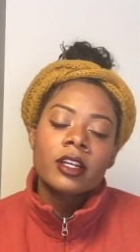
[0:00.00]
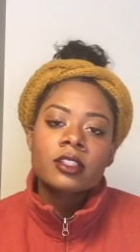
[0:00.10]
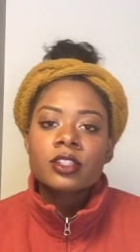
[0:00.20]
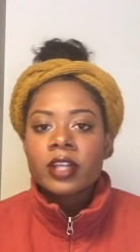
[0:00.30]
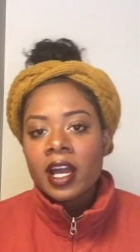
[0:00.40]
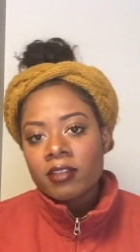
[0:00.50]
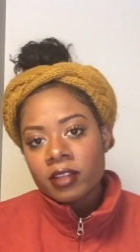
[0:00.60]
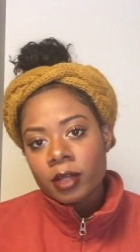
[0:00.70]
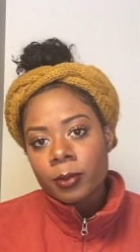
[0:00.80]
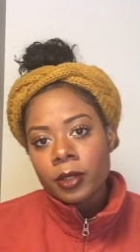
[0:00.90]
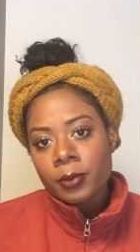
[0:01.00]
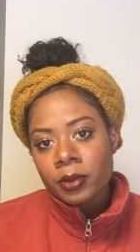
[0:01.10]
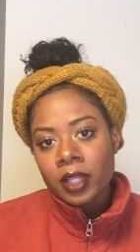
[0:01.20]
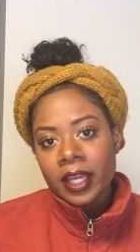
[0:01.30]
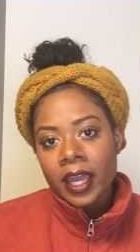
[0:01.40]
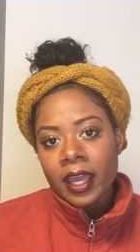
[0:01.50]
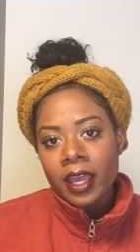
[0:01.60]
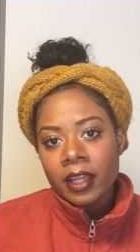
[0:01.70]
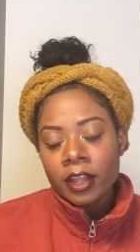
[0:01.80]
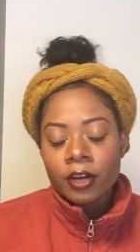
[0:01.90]
here's the TravelER people
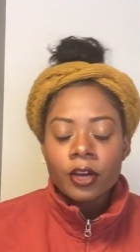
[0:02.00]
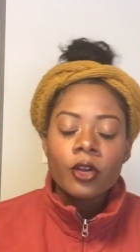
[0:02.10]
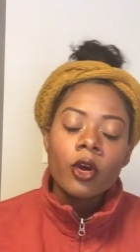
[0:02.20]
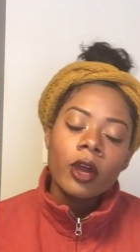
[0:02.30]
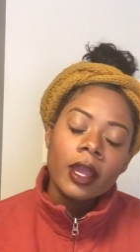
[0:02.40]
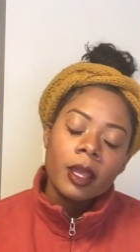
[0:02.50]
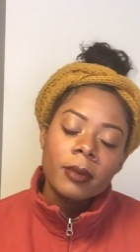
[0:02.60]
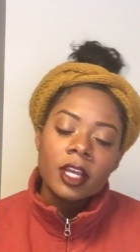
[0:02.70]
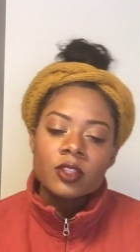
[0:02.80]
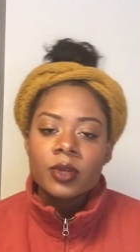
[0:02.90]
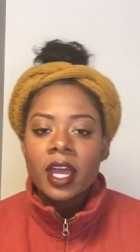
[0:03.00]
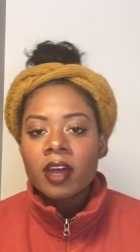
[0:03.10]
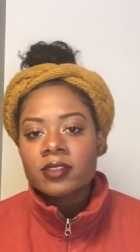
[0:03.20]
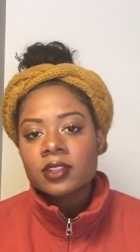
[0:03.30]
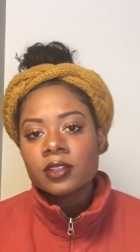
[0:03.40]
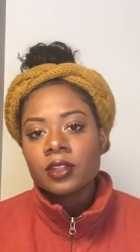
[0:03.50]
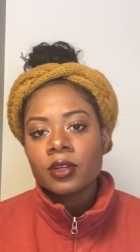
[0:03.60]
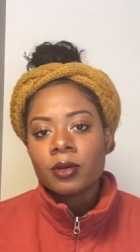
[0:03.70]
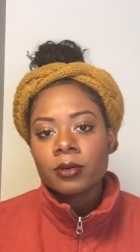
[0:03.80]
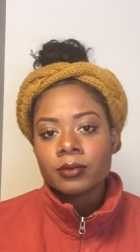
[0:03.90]
again. They're annoying because we have to, you
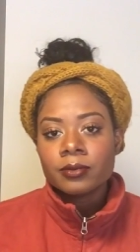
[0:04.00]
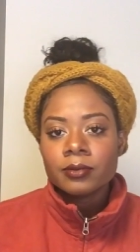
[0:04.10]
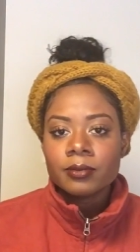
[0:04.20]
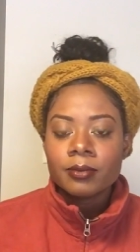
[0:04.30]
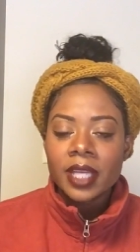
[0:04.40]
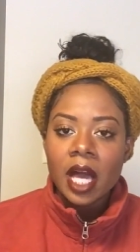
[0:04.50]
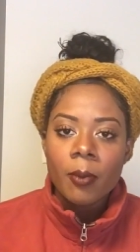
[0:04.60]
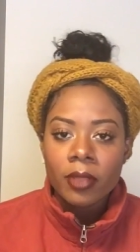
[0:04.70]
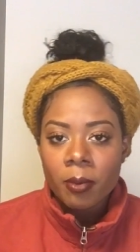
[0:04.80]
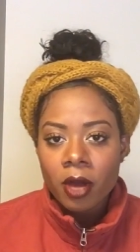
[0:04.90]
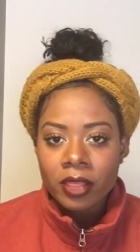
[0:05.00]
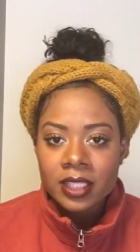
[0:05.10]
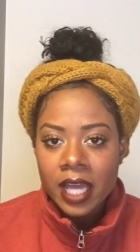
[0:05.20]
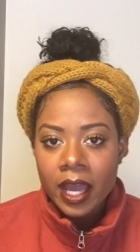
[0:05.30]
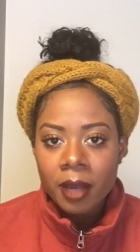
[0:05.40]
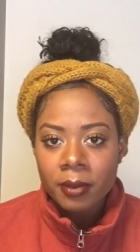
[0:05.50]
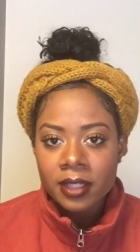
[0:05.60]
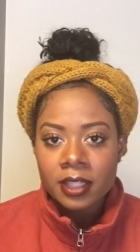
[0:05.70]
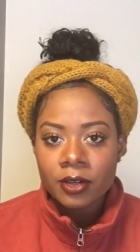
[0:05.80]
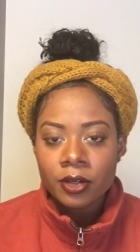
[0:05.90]
know, be helping them all the time
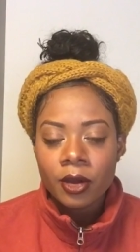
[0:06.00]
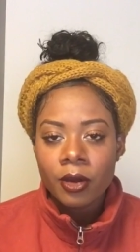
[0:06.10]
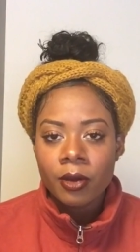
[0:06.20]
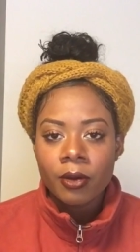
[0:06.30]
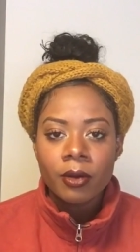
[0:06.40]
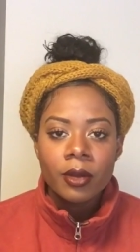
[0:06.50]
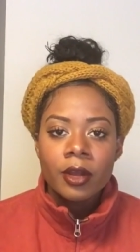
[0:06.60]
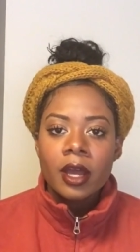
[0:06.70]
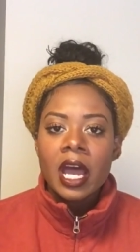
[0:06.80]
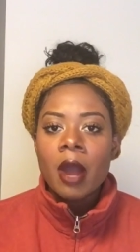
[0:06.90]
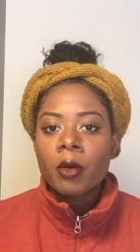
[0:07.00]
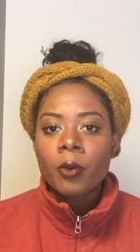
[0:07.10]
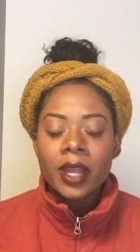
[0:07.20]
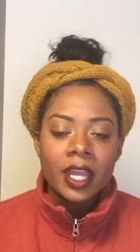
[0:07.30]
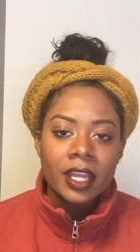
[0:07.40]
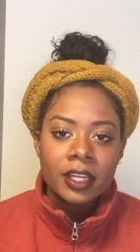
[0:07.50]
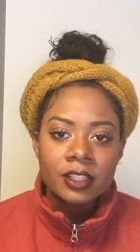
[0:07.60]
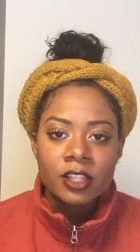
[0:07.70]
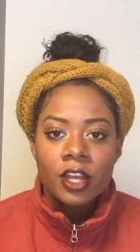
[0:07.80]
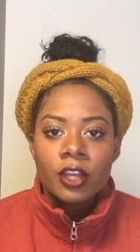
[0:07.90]
because they don't know our
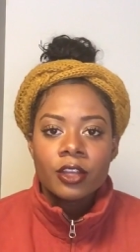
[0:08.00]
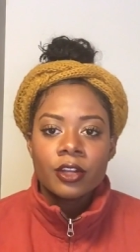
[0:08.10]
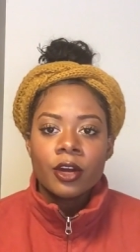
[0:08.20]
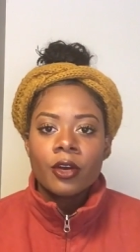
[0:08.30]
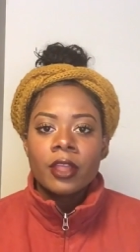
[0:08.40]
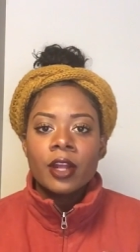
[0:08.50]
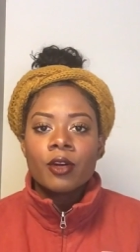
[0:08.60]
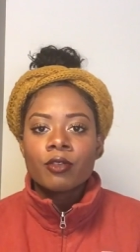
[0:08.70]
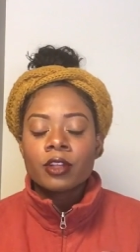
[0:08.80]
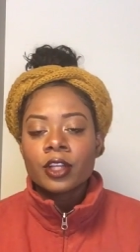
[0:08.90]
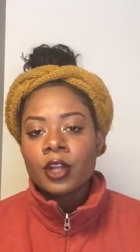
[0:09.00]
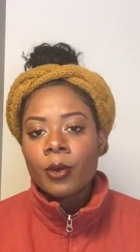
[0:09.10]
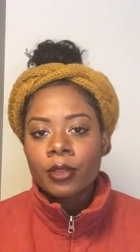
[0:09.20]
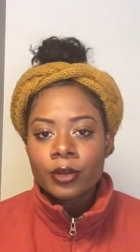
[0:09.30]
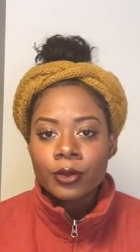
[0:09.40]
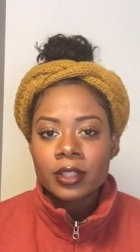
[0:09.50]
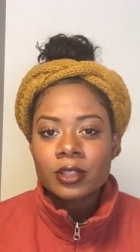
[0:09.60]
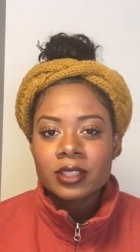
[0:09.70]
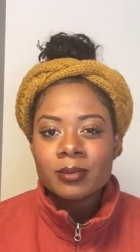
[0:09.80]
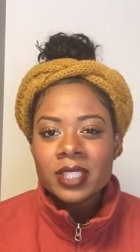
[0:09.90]
ways. You know, they don't really know what they're doing.
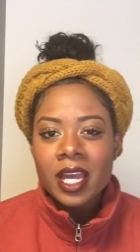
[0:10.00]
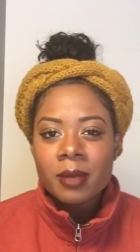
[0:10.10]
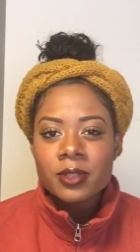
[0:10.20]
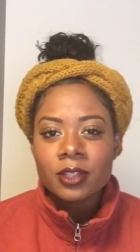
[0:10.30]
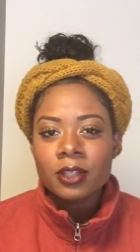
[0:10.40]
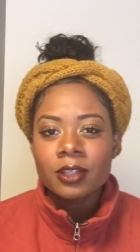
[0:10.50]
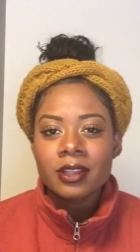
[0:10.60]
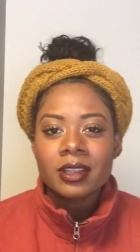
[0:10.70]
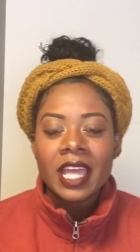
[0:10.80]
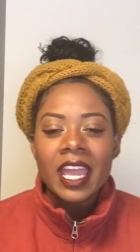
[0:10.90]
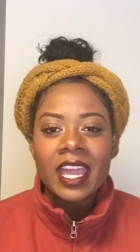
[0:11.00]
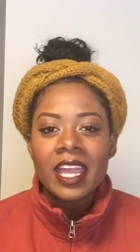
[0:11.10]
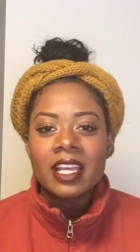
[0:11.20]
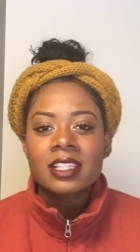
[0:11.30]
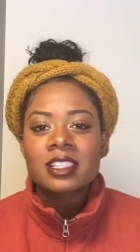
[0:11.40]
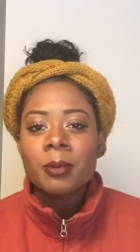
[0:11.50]
So sometimes I